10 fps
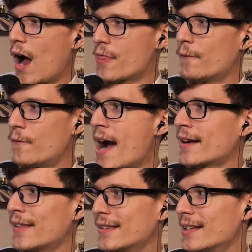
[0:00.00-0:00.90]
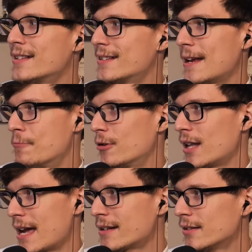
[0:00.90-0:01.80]
the fact that this is a
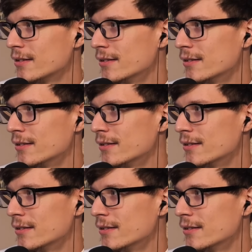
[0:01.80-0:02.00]
plant,